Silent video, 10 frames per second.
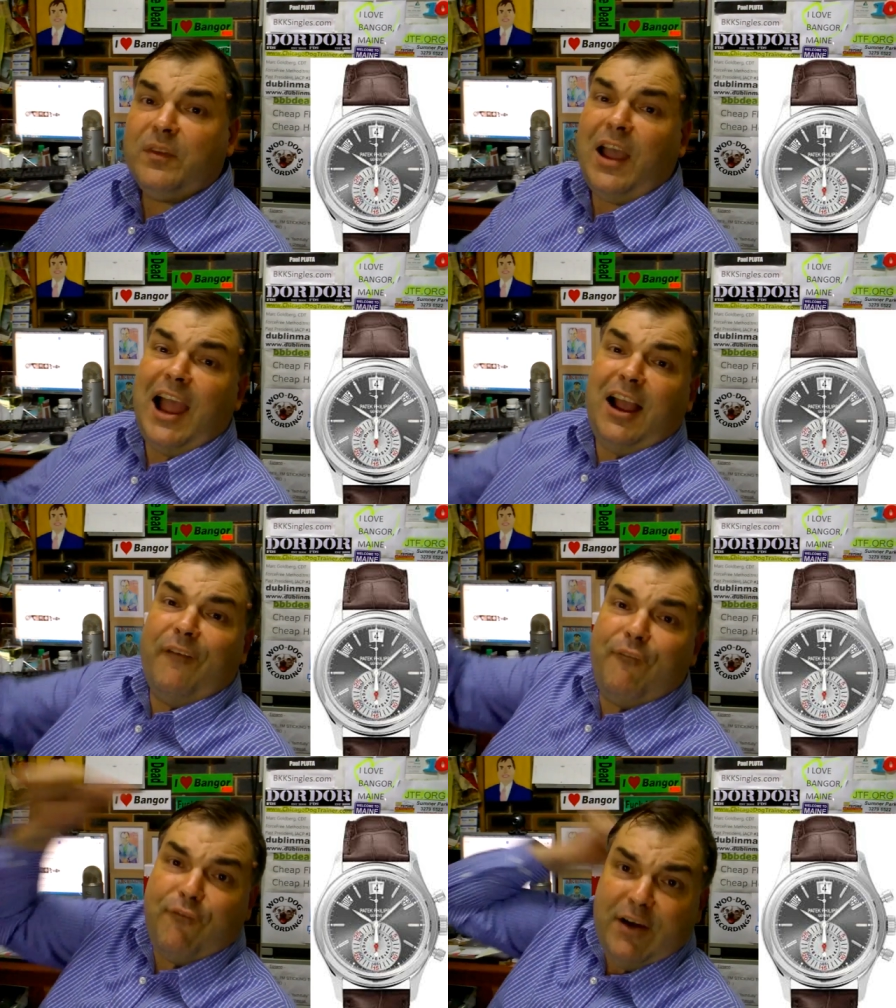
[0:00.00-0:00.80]
I
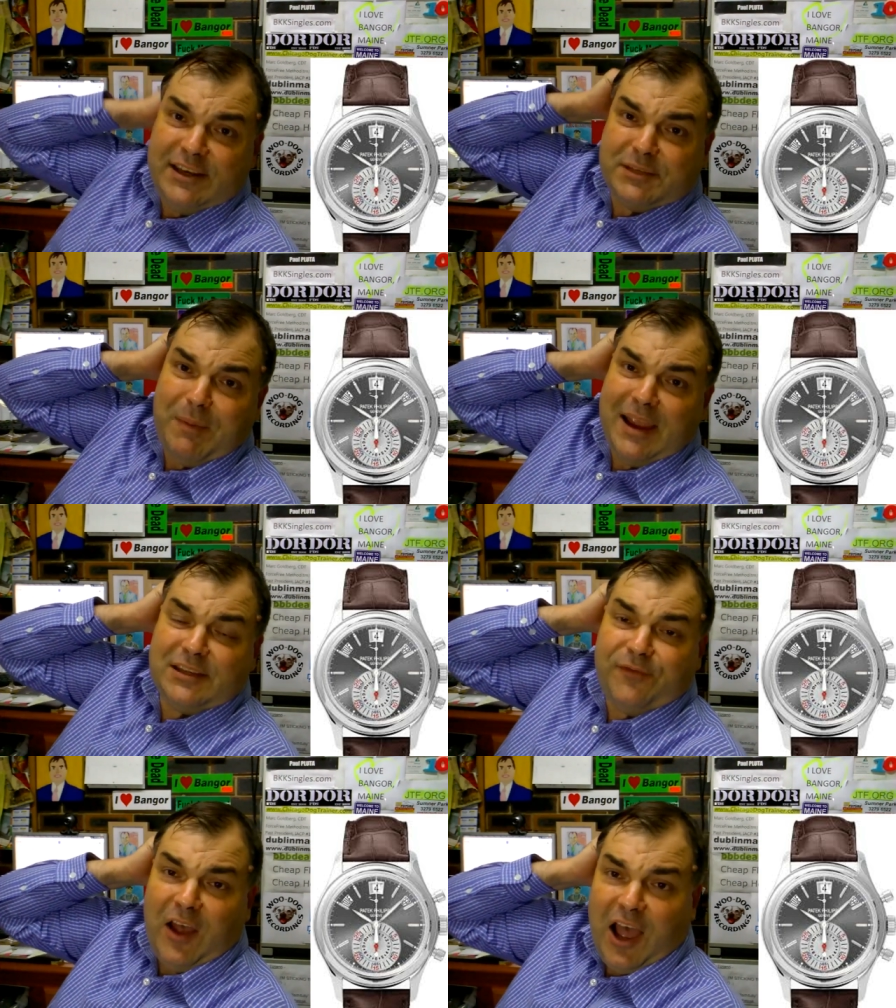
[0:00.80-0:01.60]
got Fritz
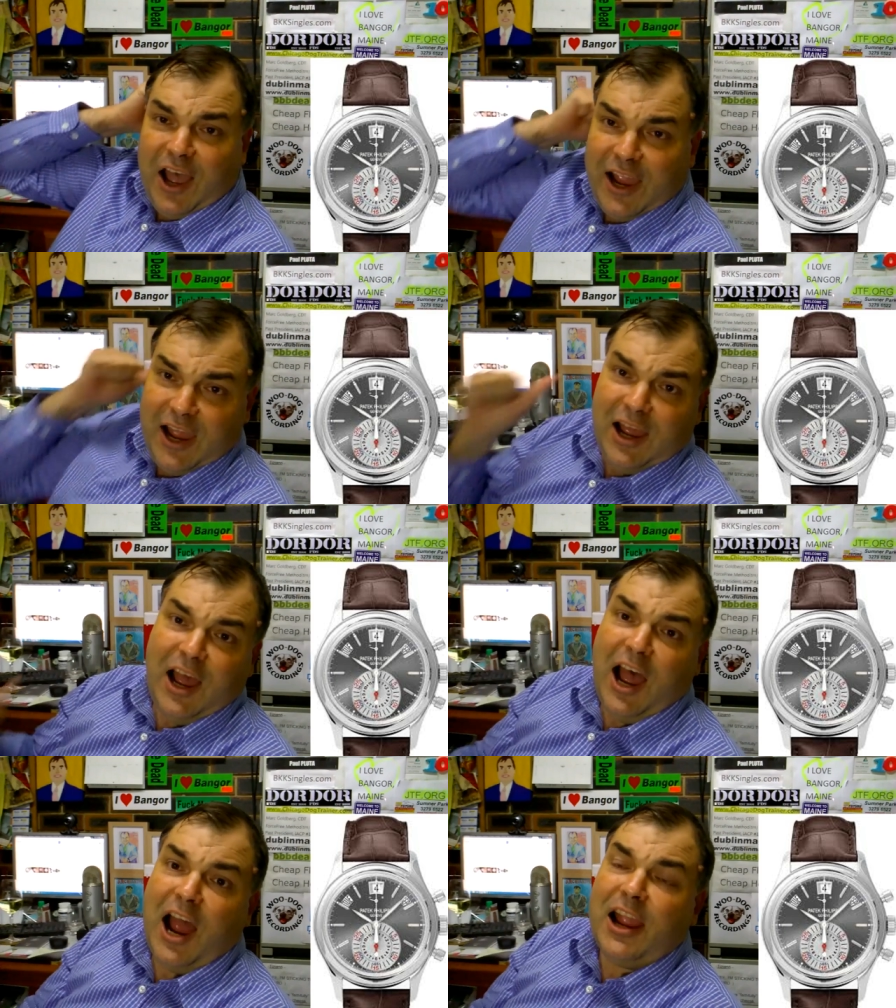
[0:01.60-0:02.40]
Space for hire.
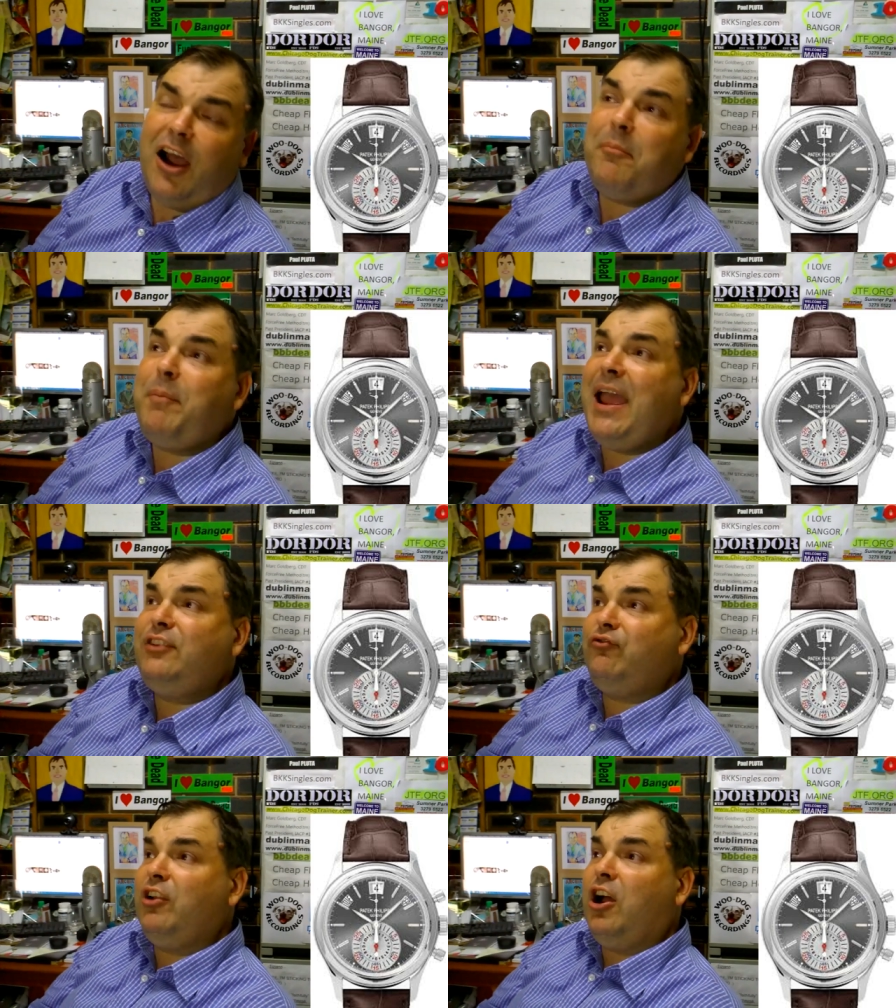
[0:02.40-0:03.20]
I got
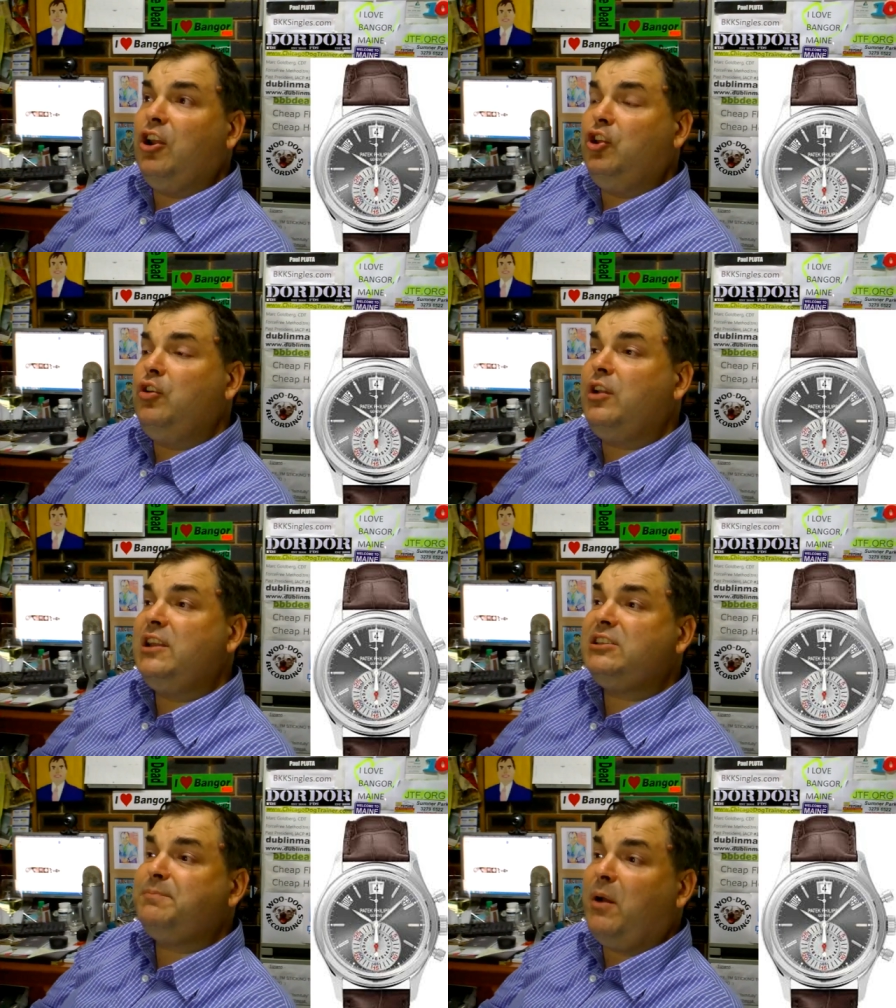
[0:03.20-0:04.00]
Patreon. You
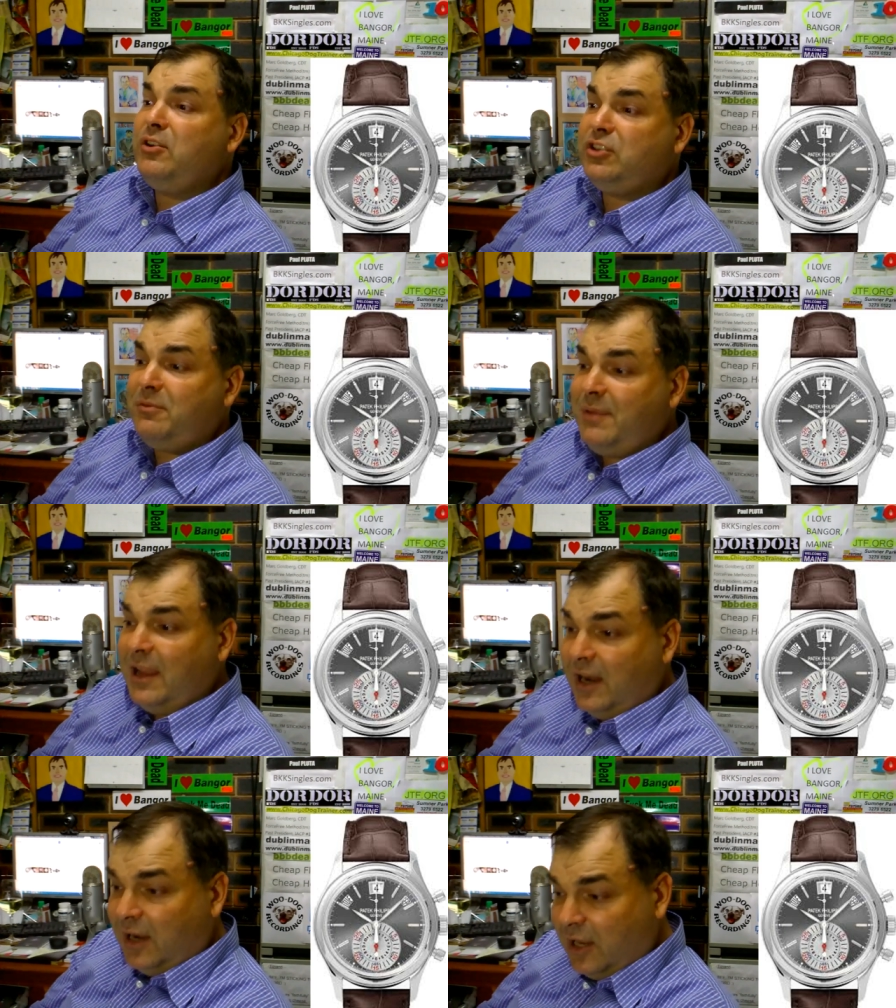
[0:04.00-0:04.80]
can sponsor me
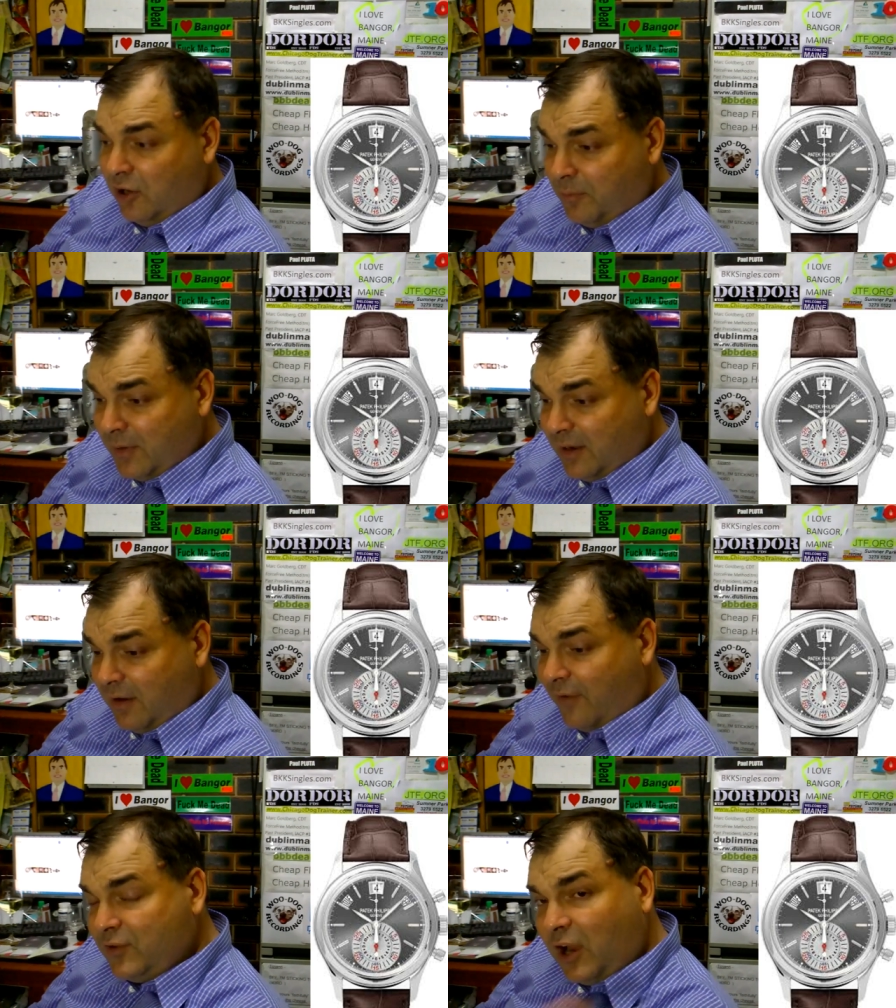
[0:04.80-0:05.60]
a little bit
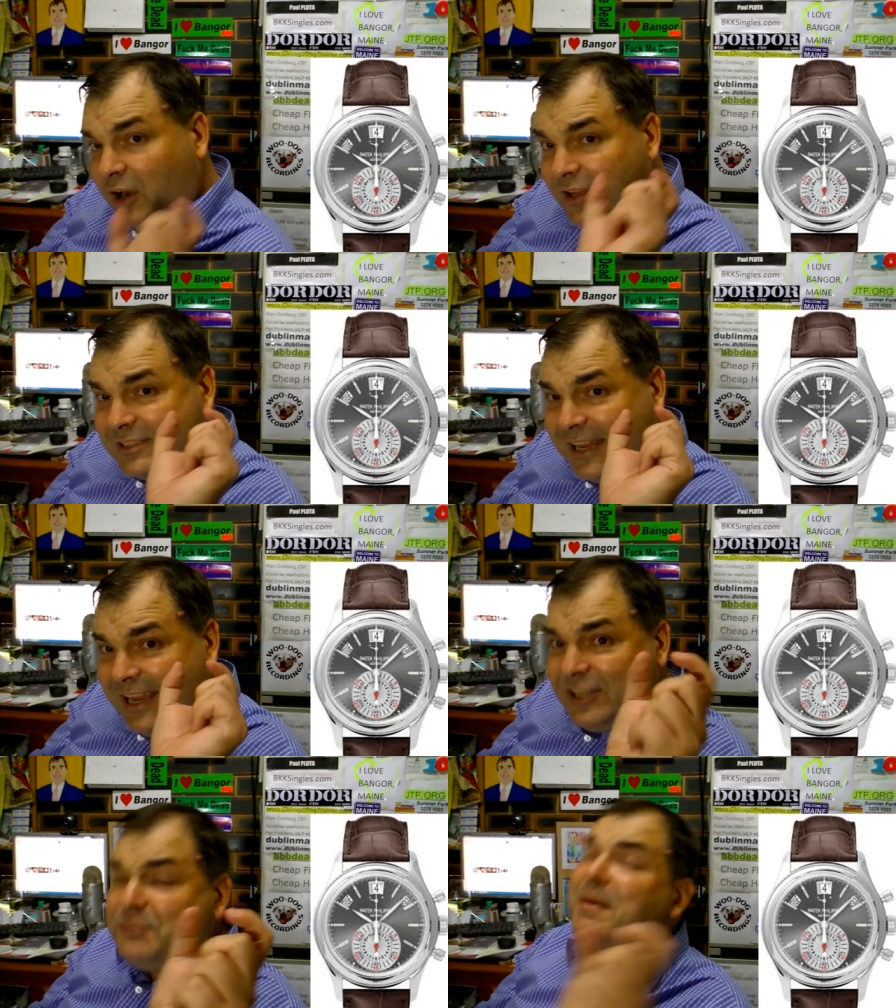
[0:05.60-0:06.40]
of dollars
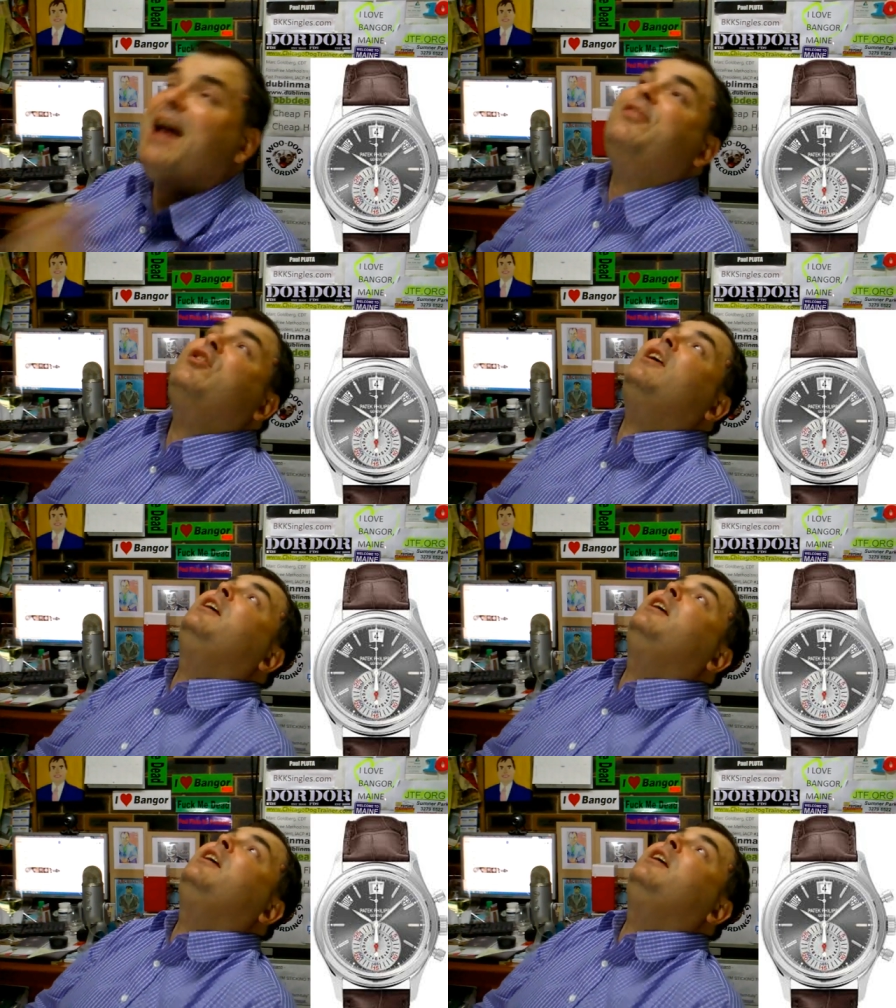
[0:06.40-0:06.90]
each month